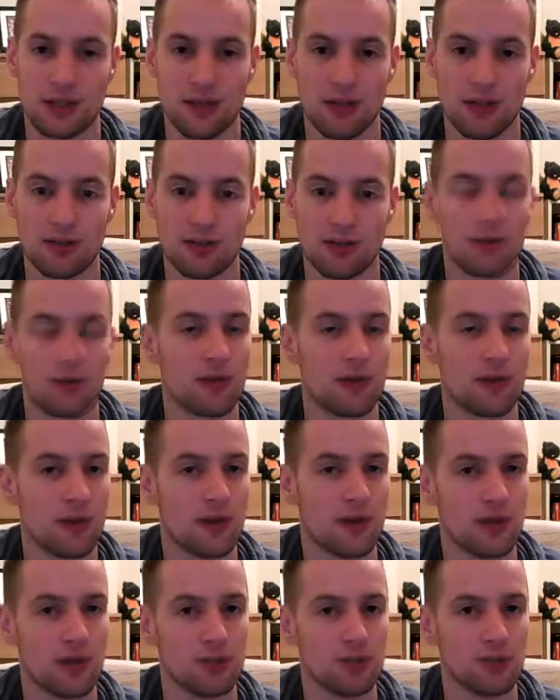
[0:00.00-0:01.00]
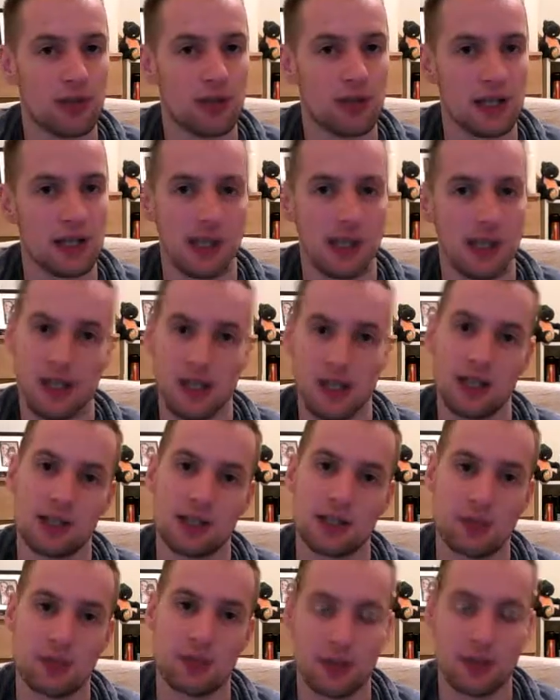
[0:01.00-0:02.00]
worthwhile to play in your
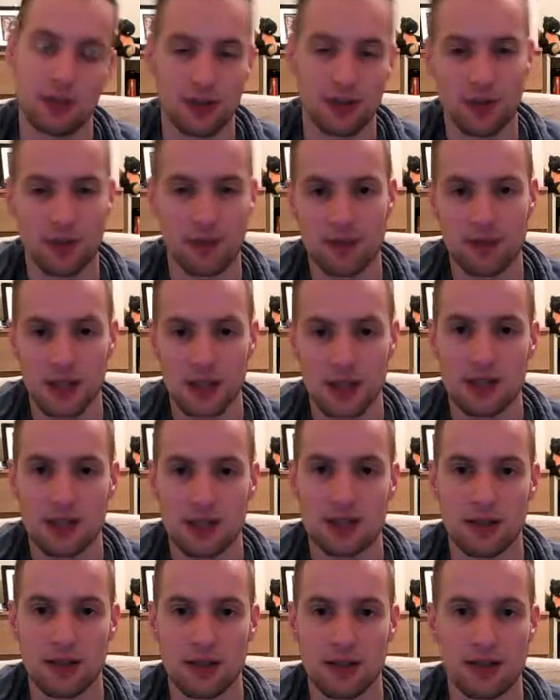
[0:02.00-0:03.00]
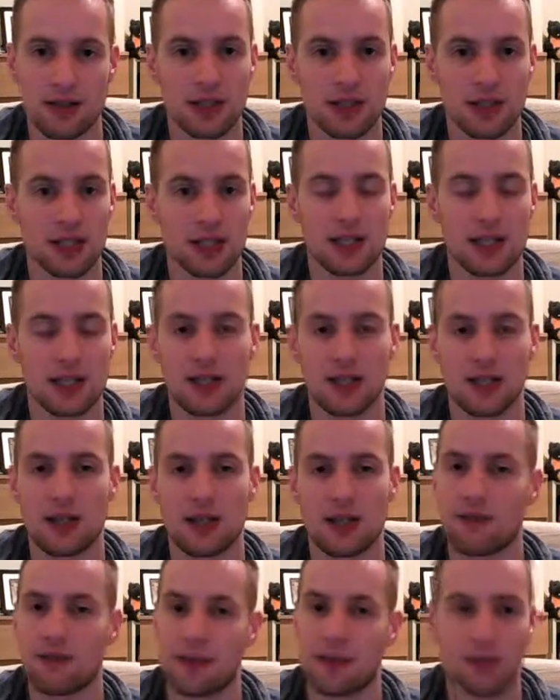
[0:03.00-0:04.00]
spare time. So take care.
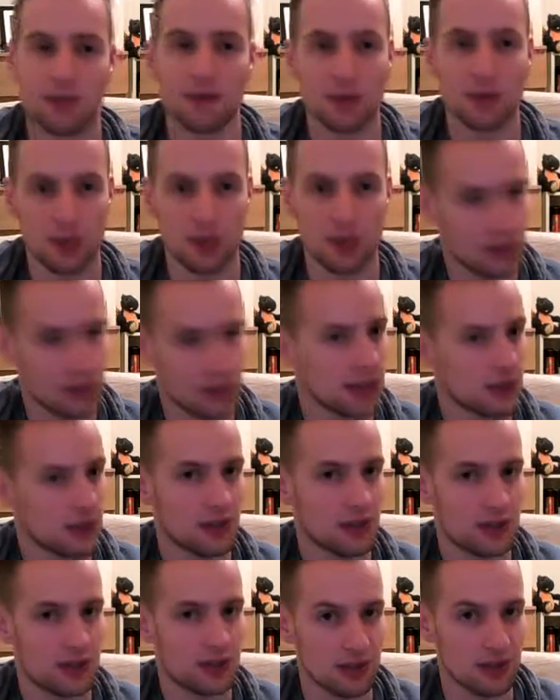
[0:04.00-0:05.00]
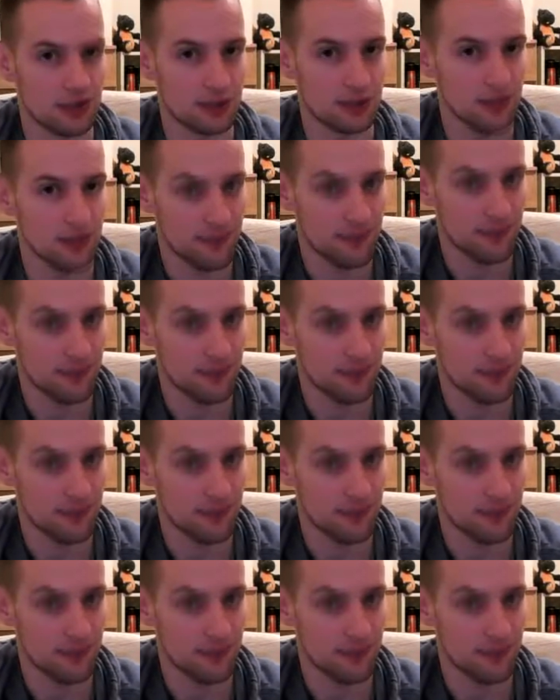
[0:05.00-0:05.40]
Thank you for watching. See you soon.